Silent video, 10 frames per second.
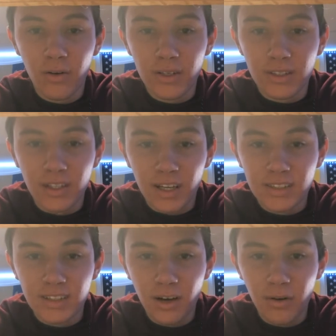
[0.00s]
it
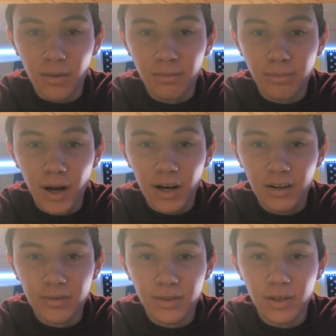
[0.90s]
does go
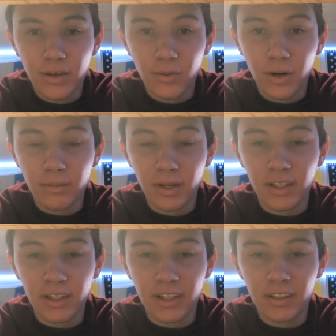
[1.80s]
above 1
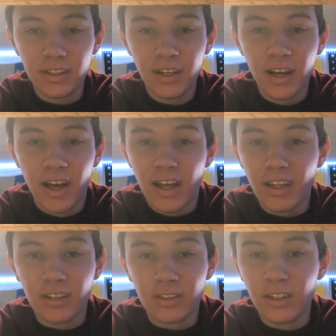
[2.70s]
milliliter,
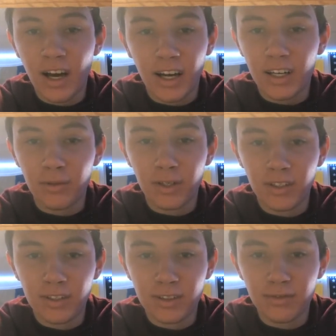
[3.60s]
you're not going to want to
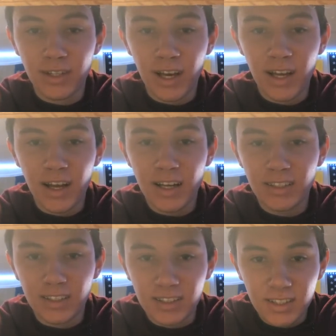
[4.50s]
use it for that. As
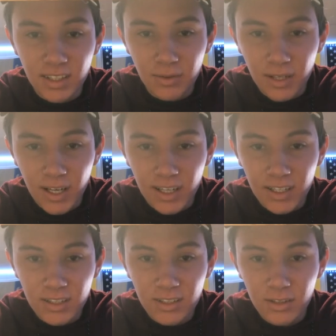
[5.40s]
you can see, when I
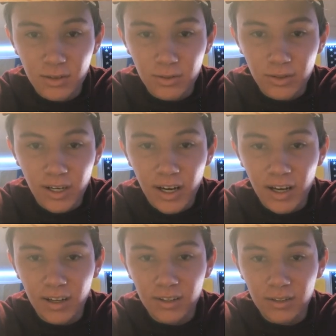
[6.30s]
get to
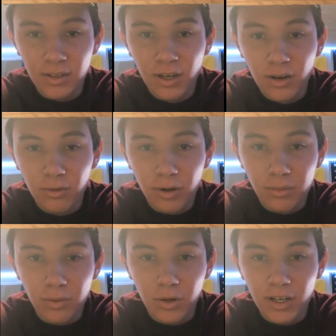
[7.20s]
around
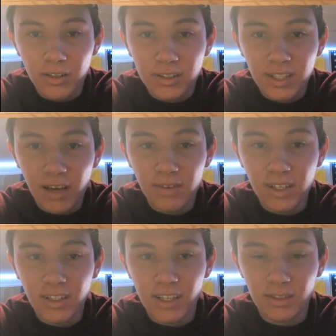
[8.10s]
1.07,
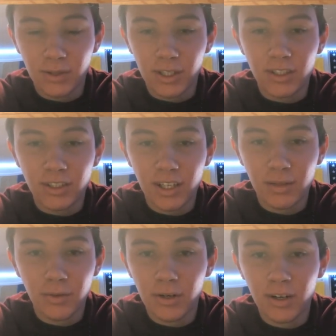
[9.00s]
it doesn't want to turn
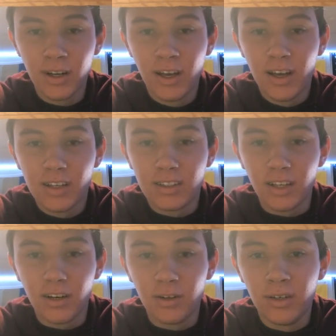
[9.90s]
anymore.
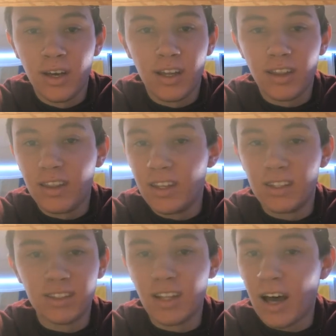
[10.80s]
So
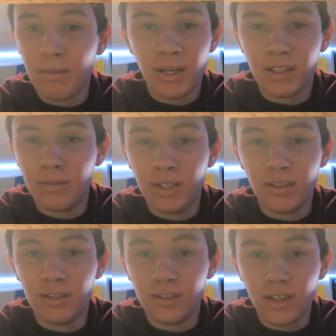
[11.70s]
this is not meant to be
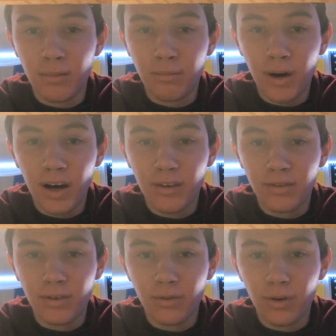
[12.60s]
used above
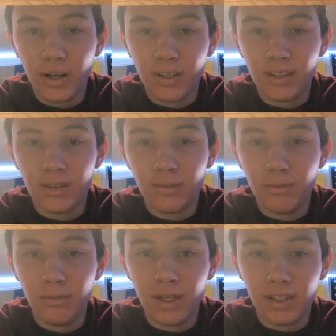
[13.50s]
1
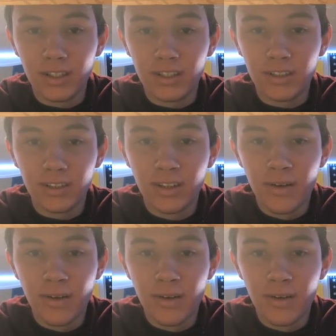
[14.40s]
milliliter.